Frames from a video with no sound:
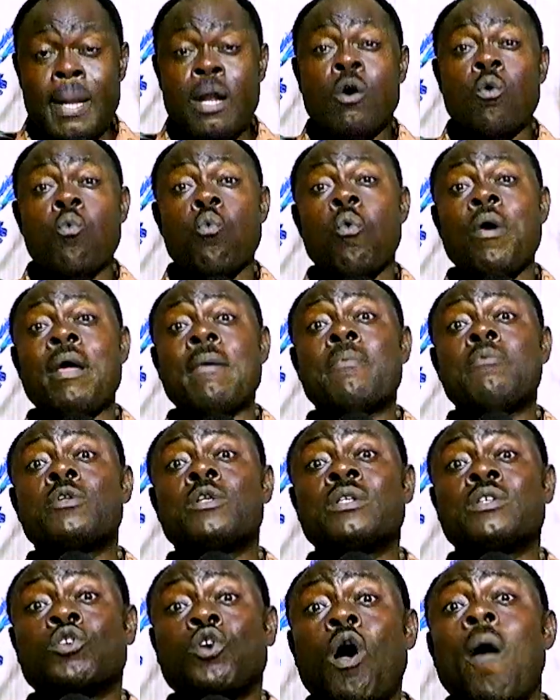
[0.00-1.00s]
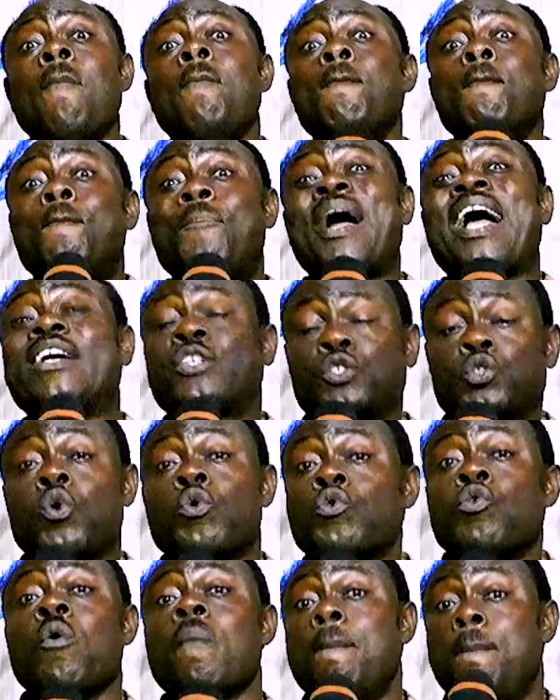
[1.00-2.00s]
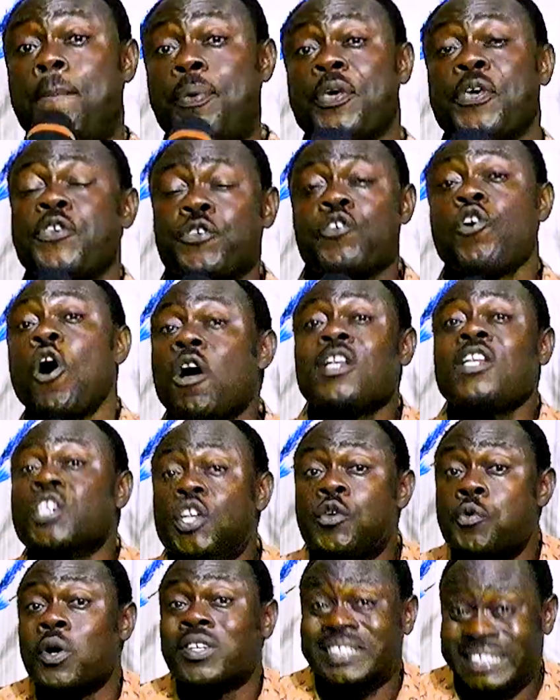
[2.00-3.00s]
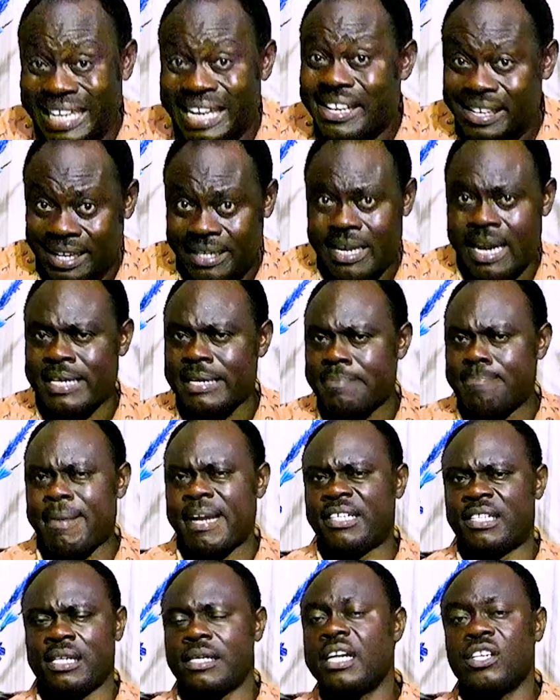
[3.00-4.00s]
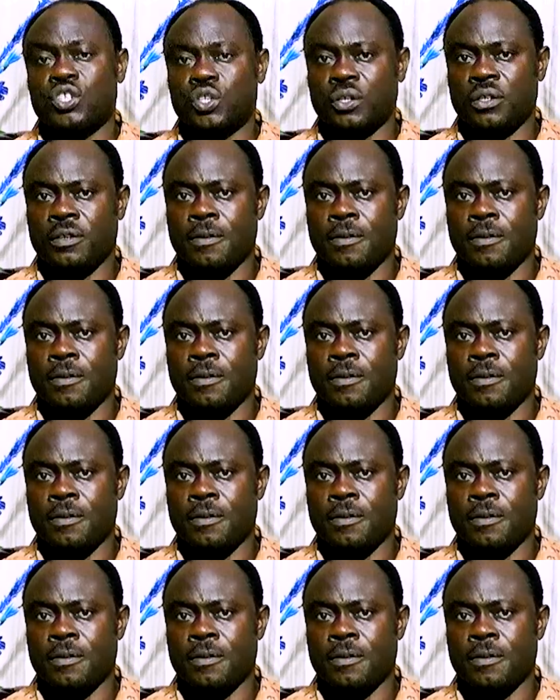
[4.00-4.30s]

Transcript: will come back to you beyond your thinking and imagination.